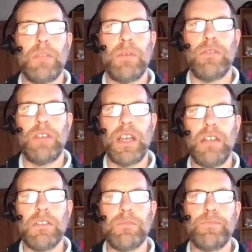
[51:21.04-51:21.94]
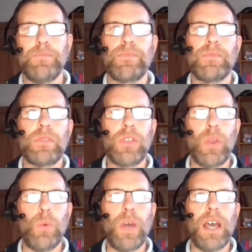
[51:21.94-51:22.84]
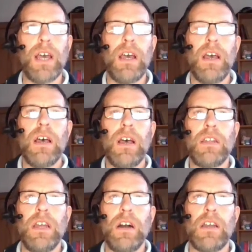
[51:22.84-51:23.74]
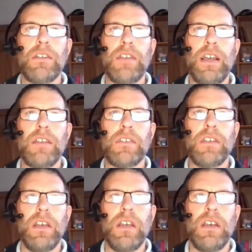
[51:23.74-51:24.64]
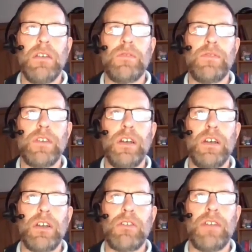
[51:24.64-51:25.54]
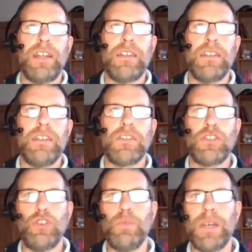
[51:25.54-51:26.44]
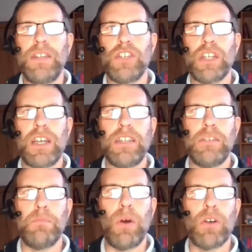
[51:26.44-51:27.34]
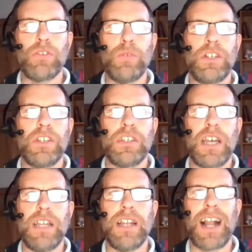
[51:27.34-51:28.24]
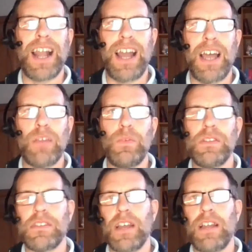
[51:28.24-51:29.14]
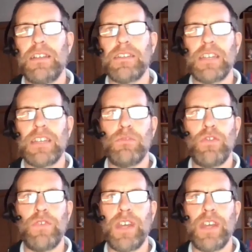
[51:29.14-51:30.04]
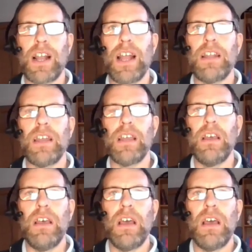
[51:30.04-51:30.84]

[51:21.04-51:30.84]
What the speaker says: Pyrenees, where the architects have created this super insulated box, which is then clad with standing seam roofing and cladding.